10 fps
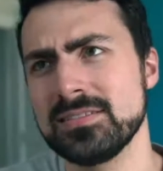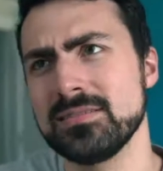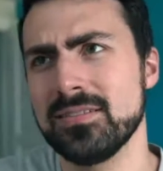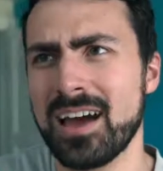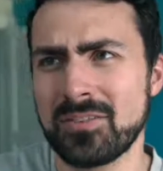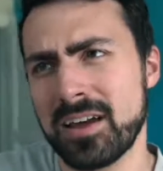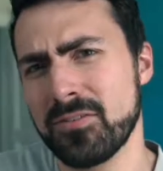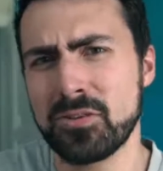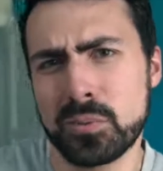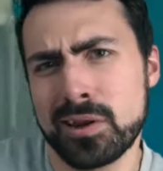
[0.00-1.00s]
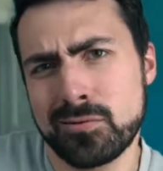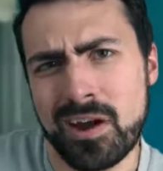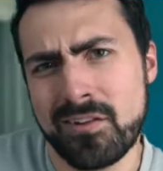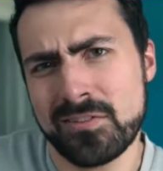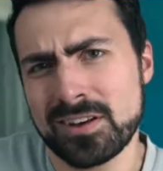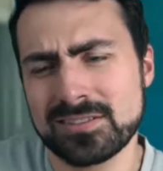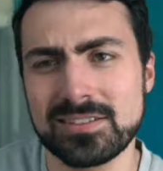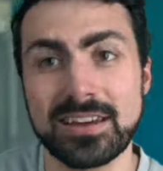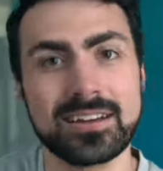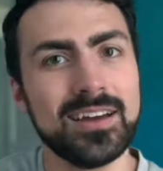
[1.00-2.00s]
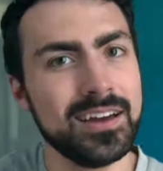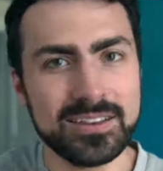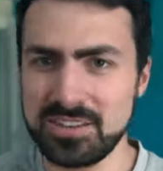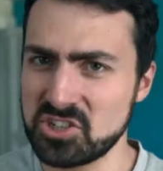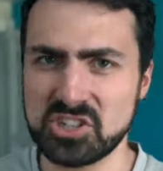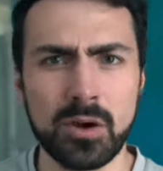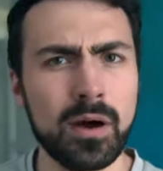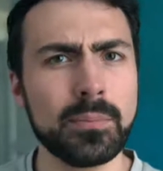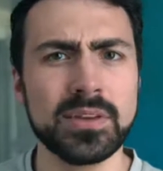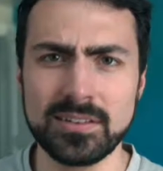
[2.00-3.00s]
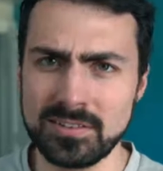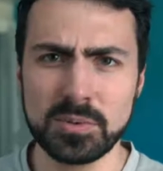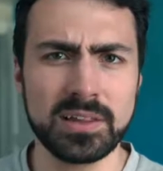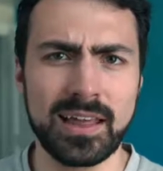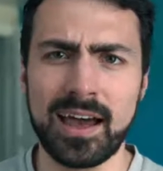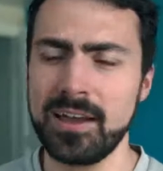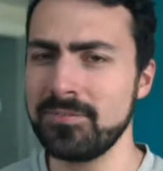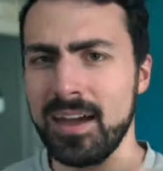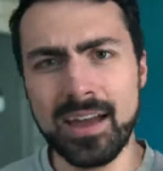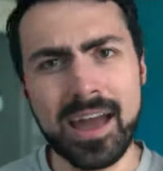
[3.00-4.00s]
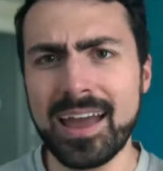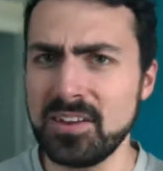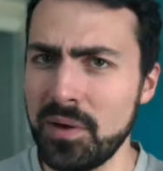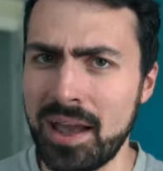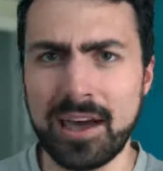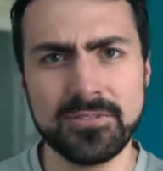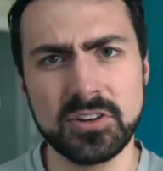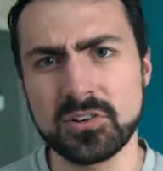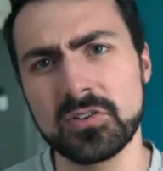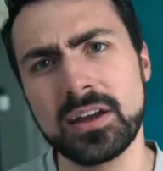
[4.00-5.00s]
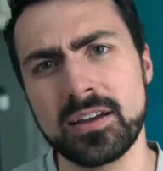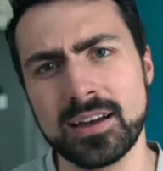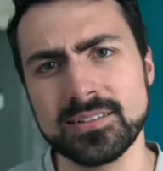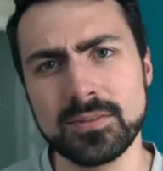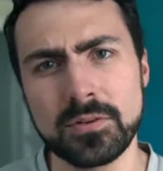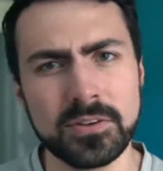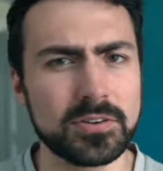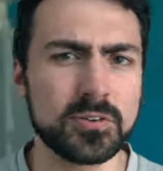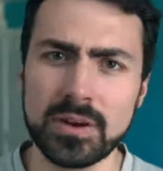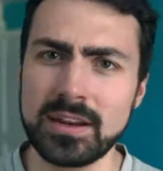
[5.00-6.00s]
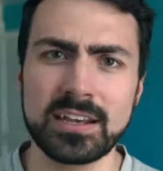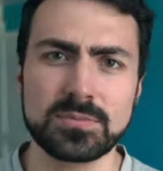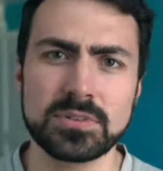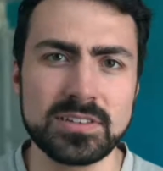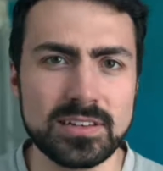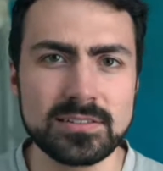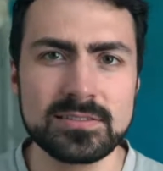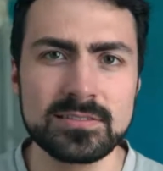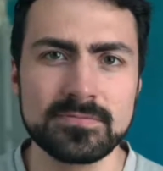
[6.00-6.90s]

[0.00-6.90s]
I don't have all the right graphics. You show up, you do it live, and you have your great content with your great expertise.